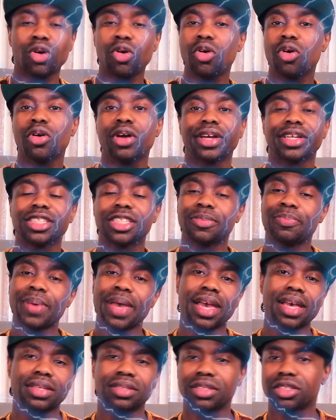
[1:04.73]
or
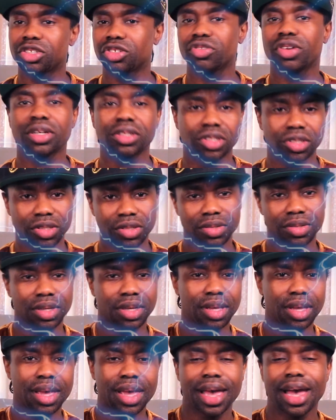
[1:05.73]
expands the structure.
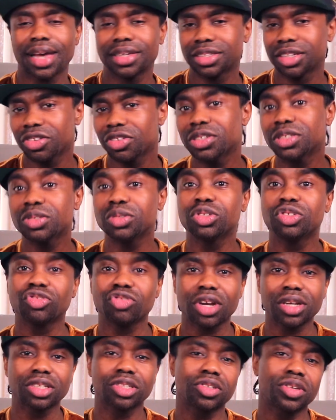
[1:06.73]
As the crystal
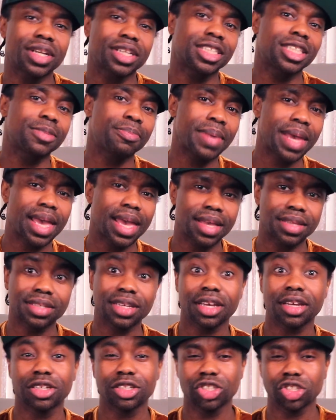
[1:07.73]
structure expands
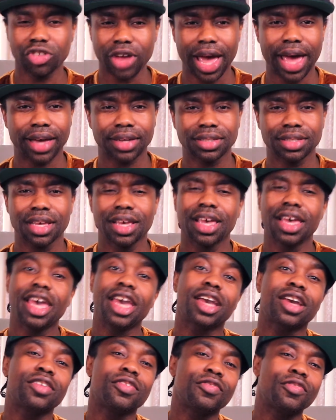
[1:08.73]
and contracts,
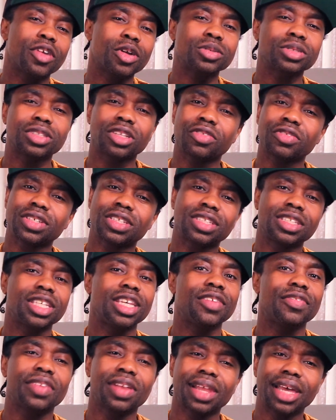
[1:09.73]
it converts the
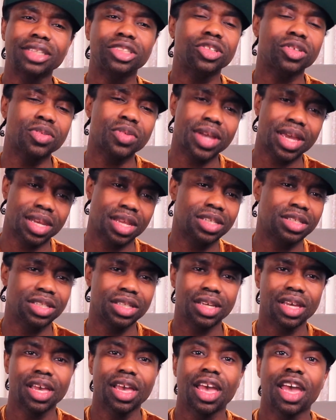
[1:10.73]
received electrical energy
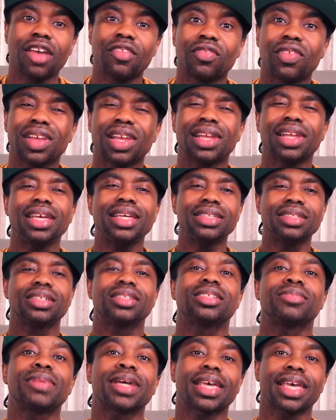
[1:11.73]
and
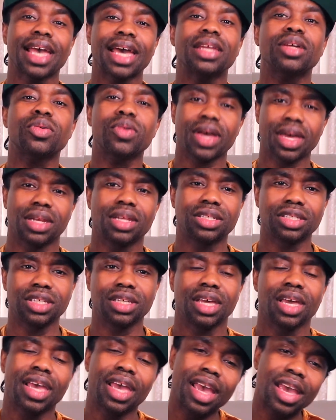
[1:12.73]
releases mechanical energy
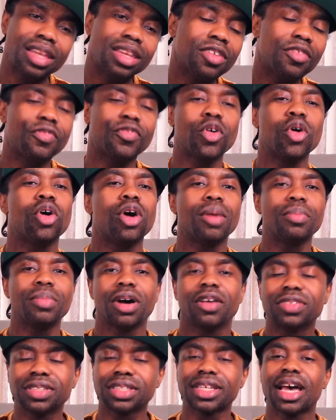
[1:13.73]
in the form
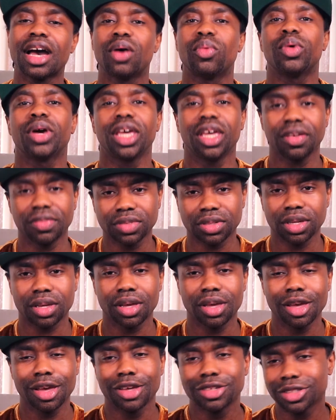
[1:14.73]
of sound waves.
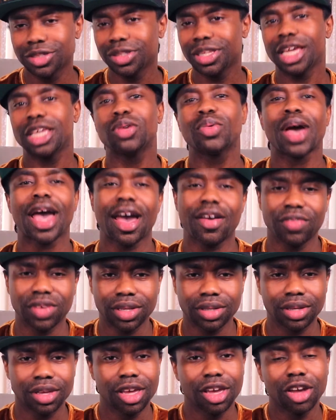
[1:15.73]
So there you have it.
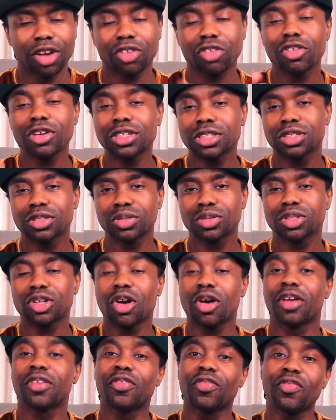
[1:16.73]
Crystals
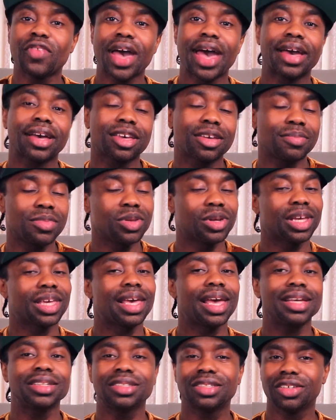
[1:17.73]
are in fact
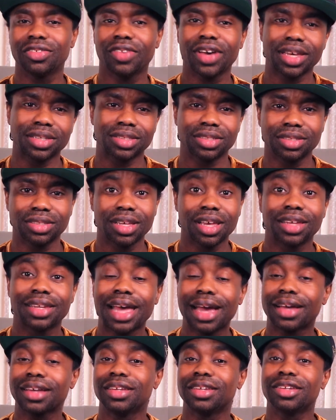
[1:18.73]
communication devices
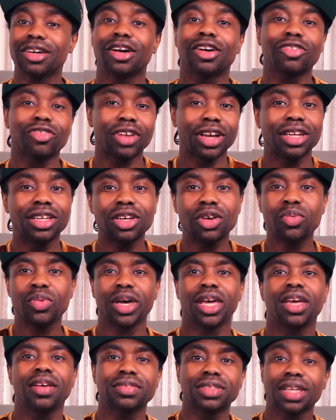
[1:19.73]
that conduct radio
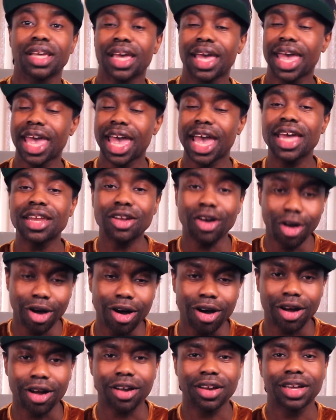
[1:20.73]
waves and
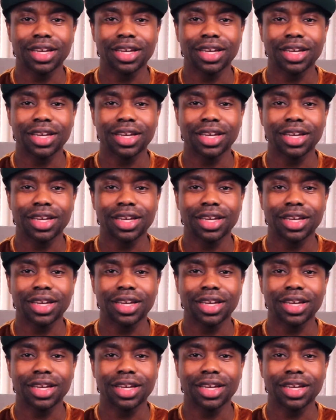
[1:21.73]
are